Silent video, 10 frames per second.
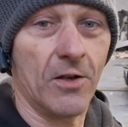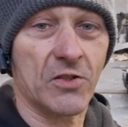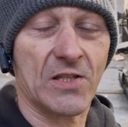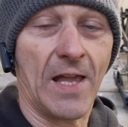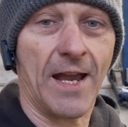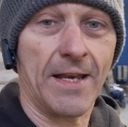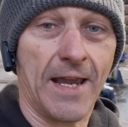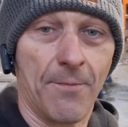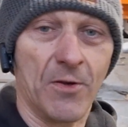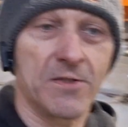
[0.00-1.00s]
or slide
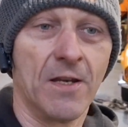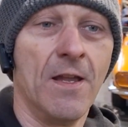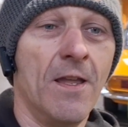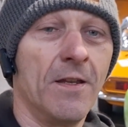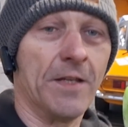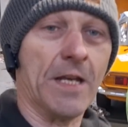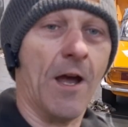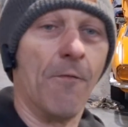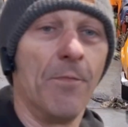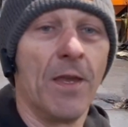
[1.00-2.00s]
hammers, you
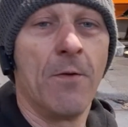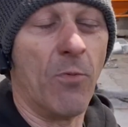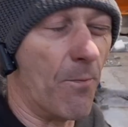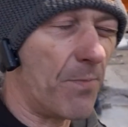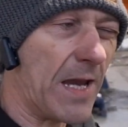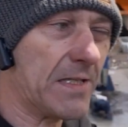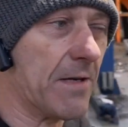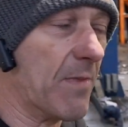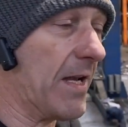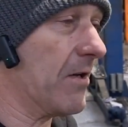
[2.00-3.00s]
know. But
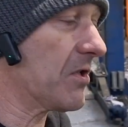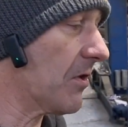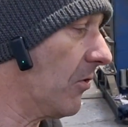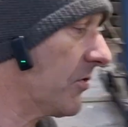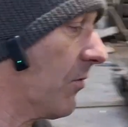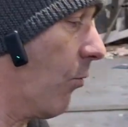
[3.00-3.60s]
basic maintenance tools,